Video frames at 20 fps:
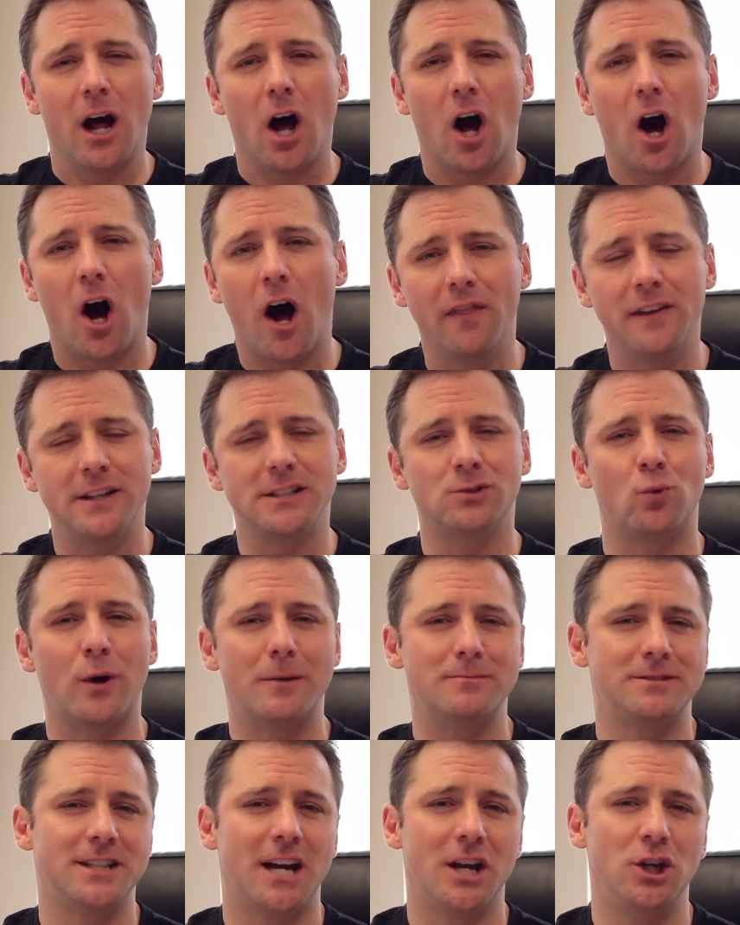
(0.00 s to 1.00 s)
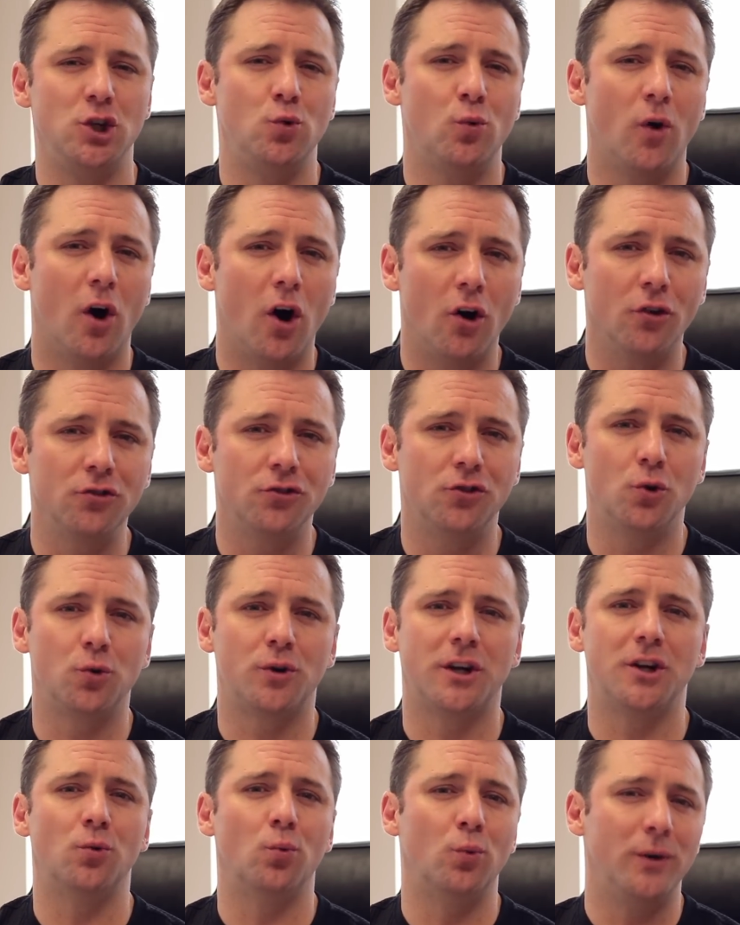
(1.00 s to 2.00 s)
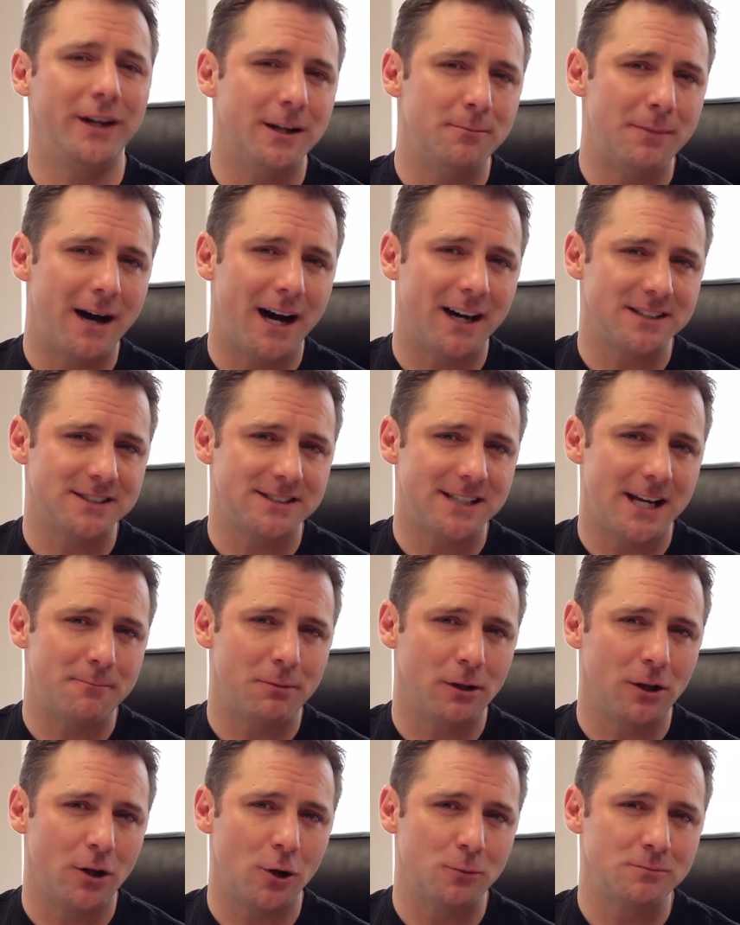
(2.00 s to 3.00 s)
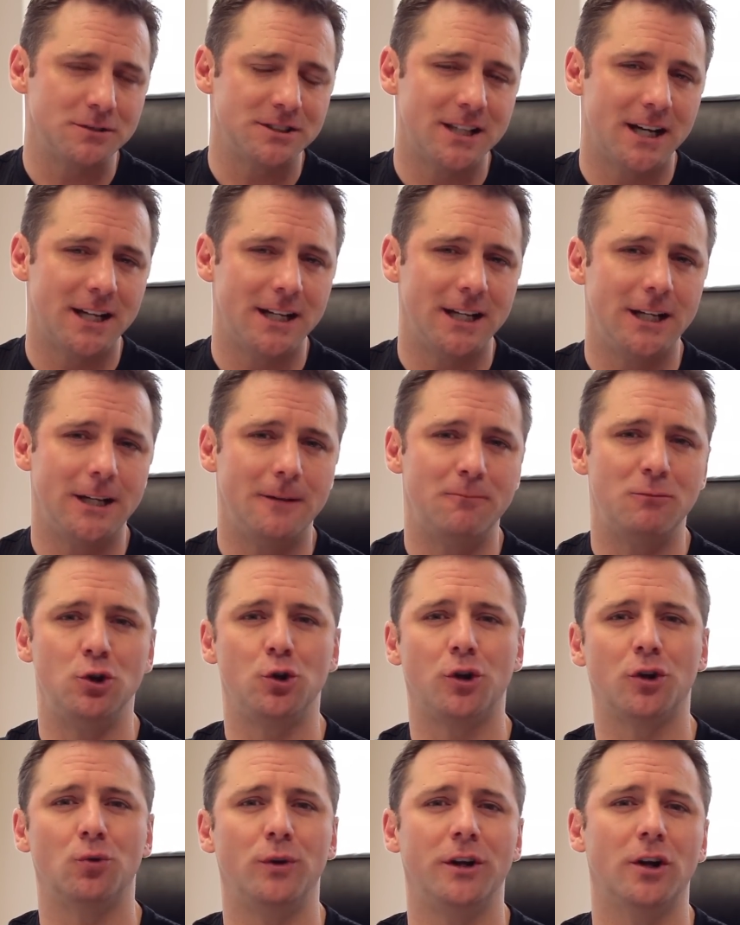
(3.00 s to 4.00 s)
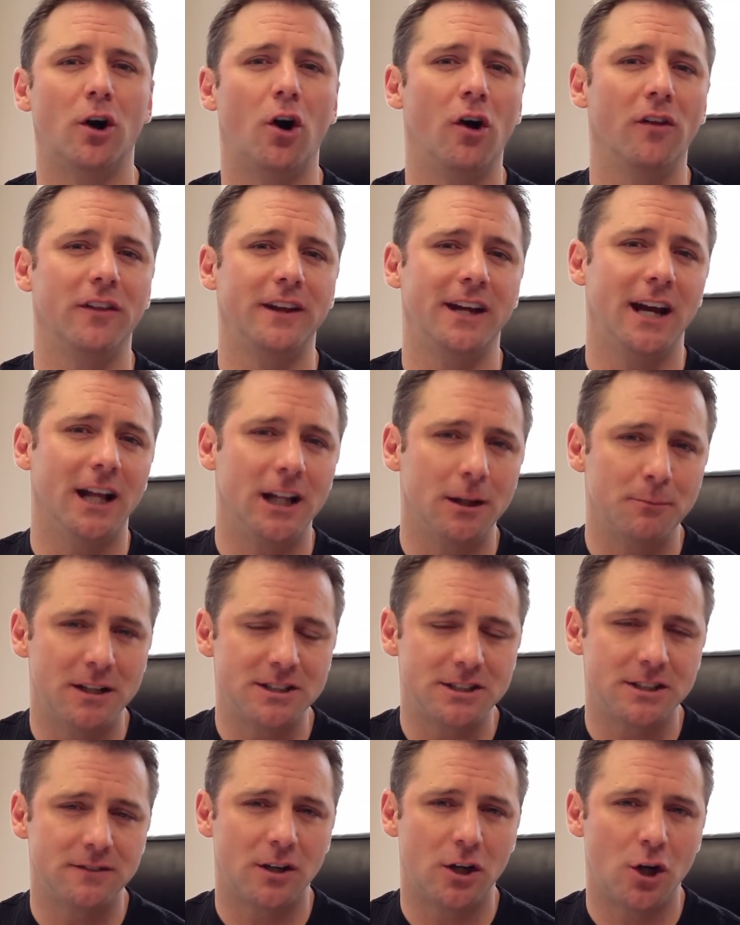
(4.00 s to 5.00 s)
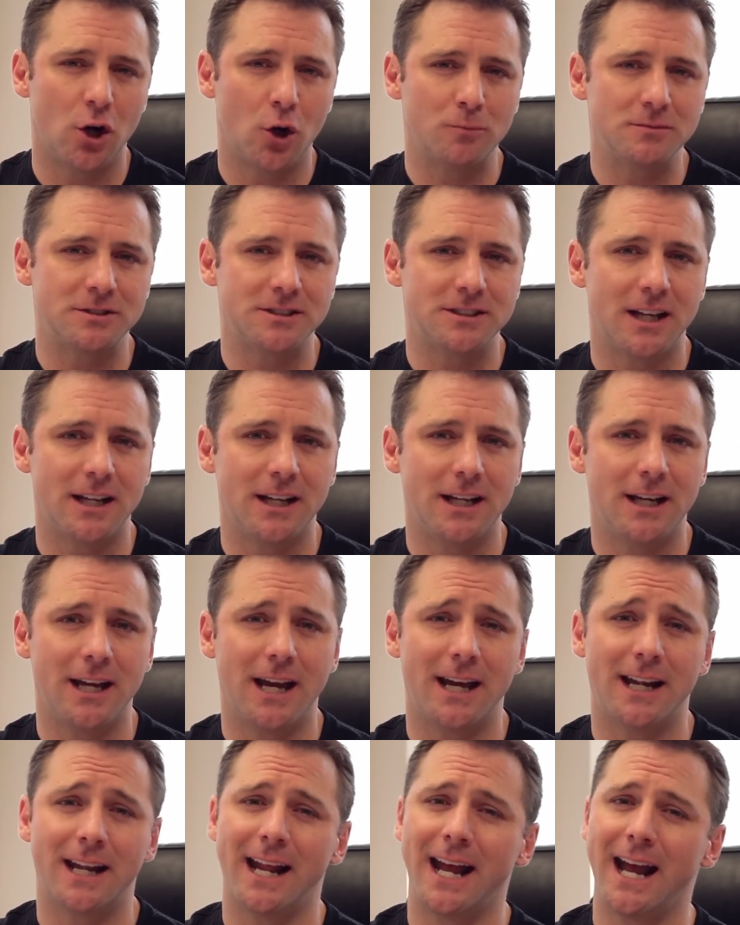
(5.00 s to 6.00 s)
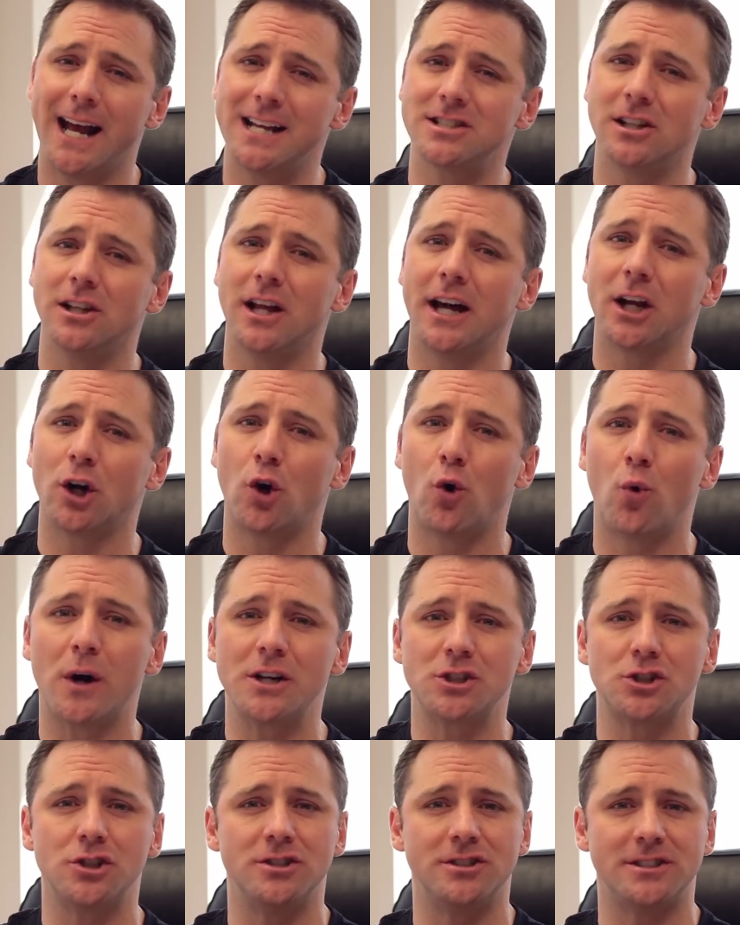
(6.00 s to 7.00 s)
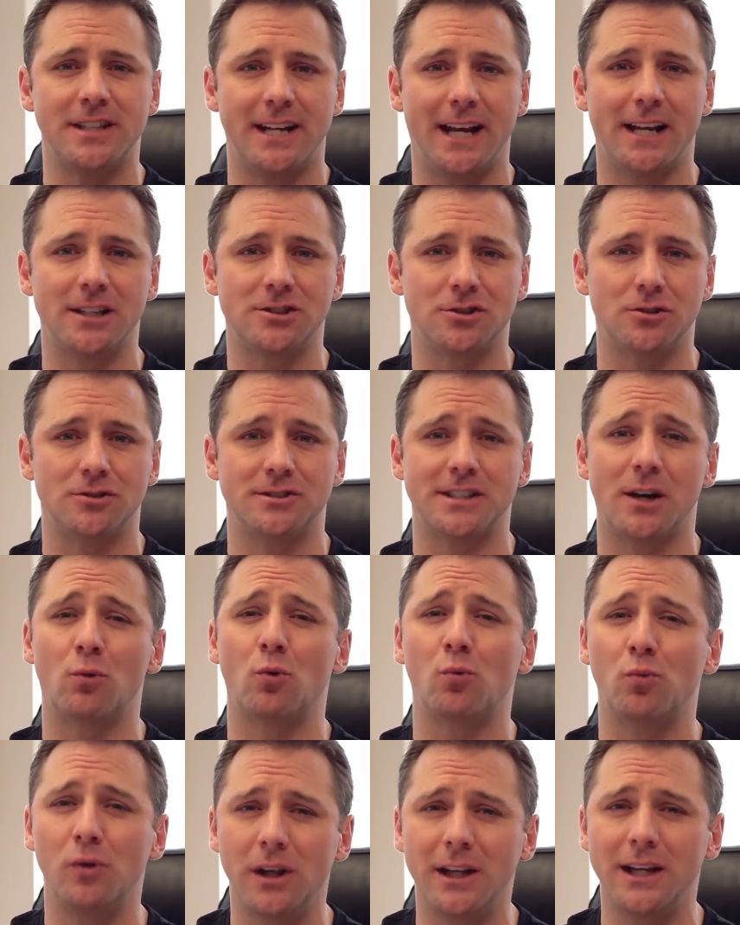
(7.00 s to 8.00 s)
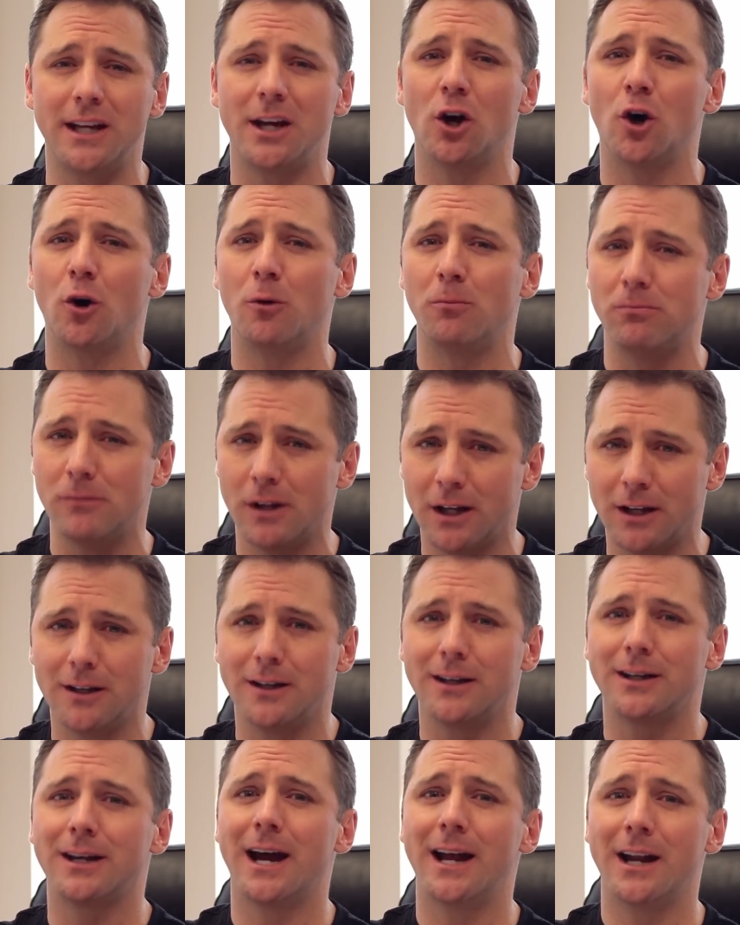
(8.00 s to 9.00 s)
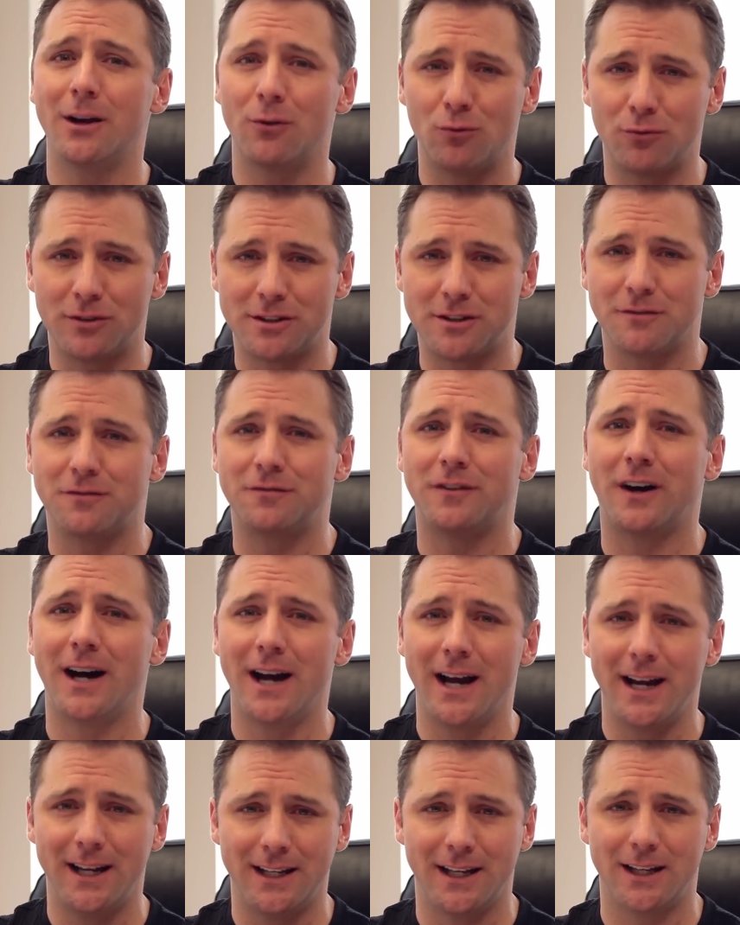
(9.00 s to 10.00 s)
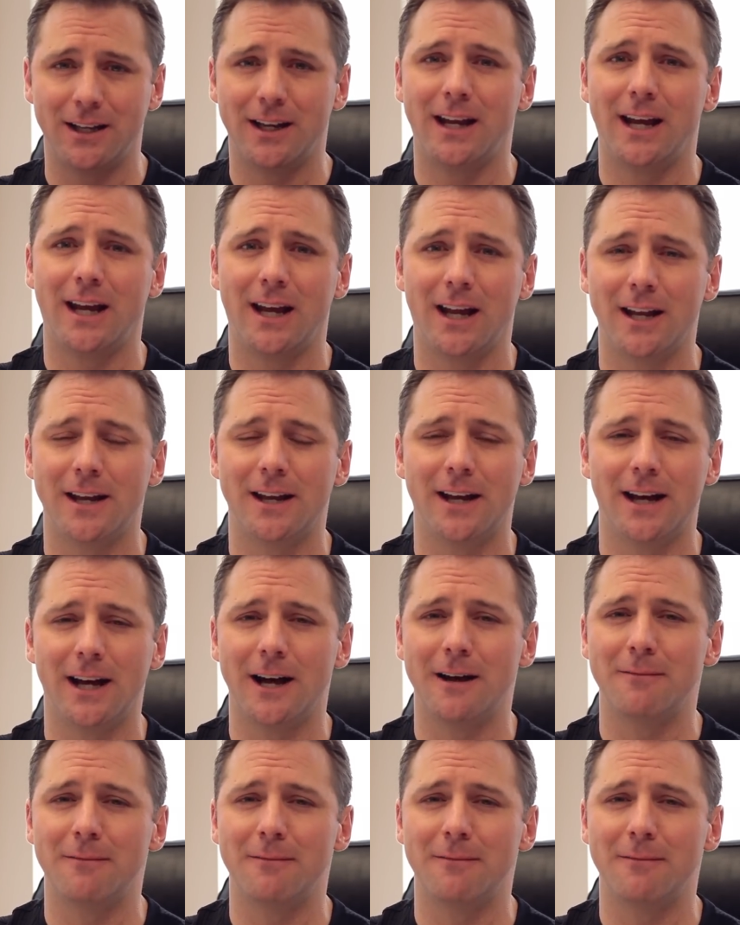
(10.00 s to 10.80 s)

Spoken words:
On this website, you also can read about a sample home study, you can read all the elements of a home study, and it has a lot of questions and answers that will really help kind of define and